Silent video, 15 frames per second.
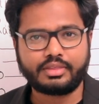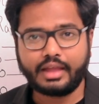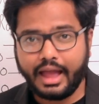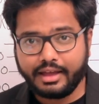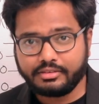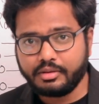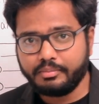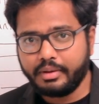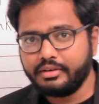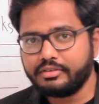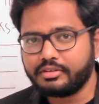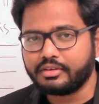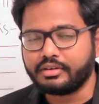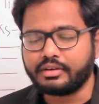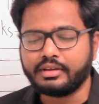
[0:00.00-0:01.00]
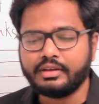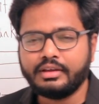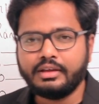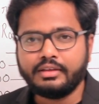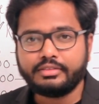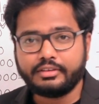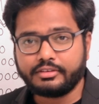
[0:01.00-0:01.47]
As I mentioned,
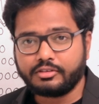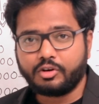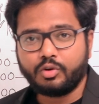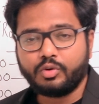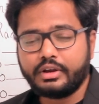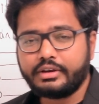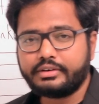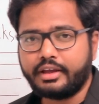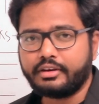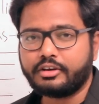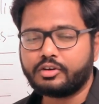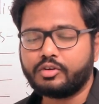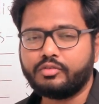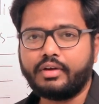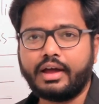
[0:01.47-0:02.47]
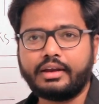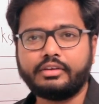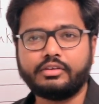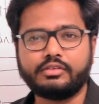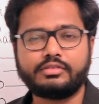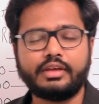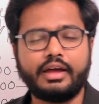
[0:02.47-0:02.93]
these are only tentative
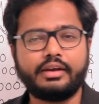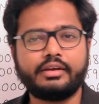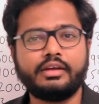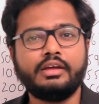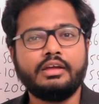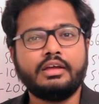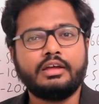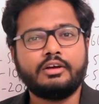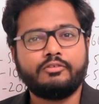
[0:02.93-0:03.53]
values, and